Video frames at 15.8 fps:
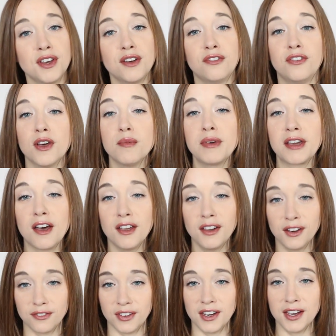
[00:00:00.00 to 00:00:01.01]
filming all
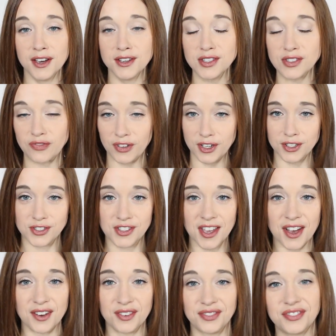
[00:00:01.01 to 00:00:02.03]
your videos for
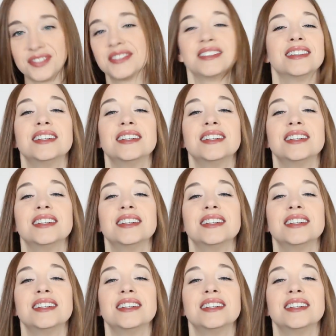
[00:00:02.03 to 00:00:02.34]
yourself.